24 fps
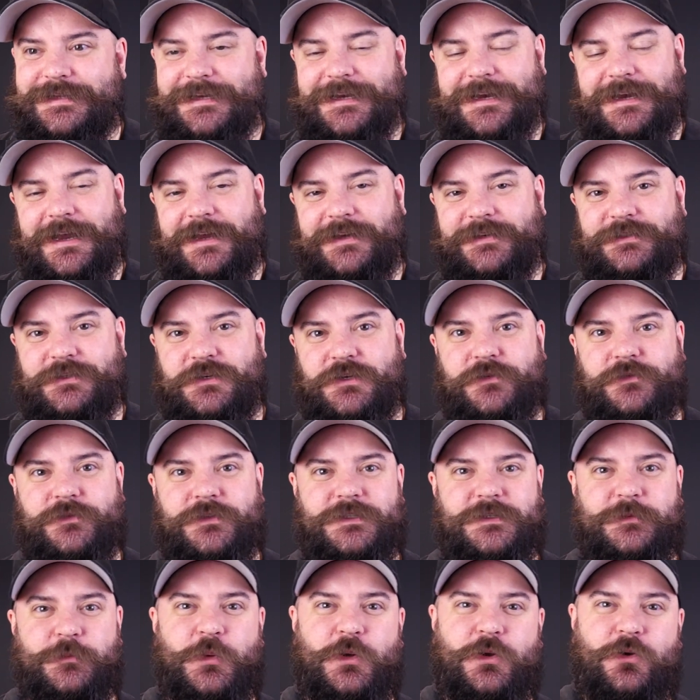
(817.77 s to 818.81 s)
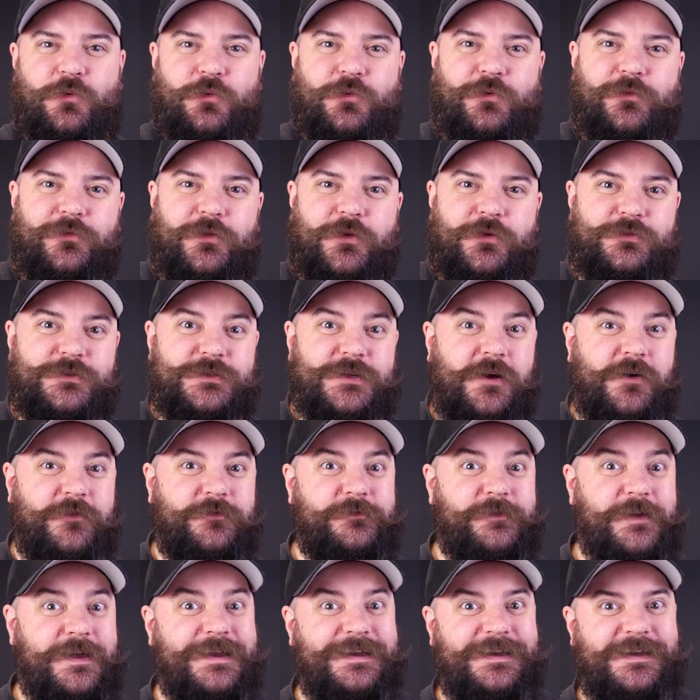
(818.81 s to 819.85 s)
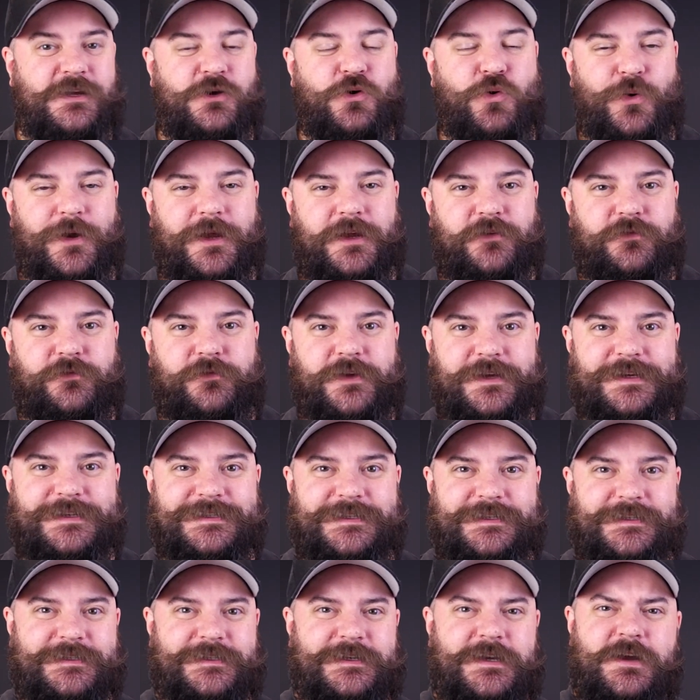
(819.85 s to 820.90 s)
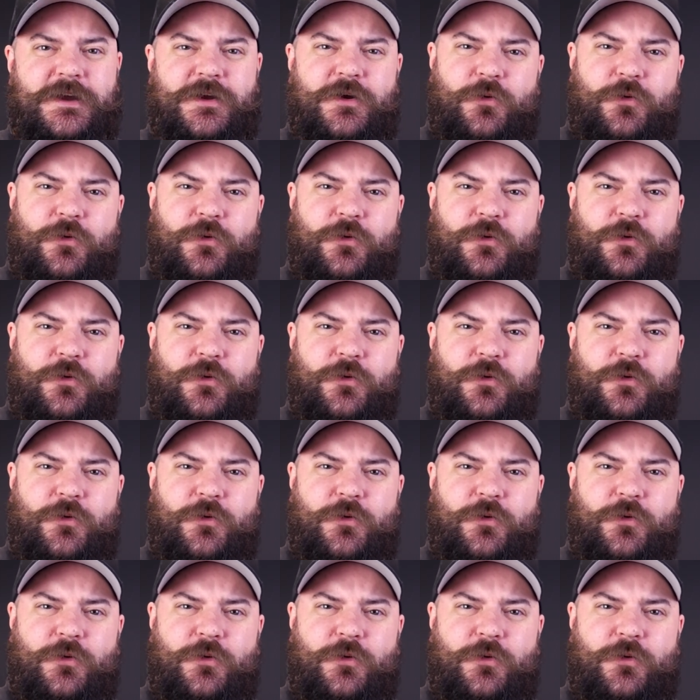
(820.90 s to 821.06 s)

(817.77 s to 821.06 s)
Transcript: glass surface, but all of those are fairly quick fixes.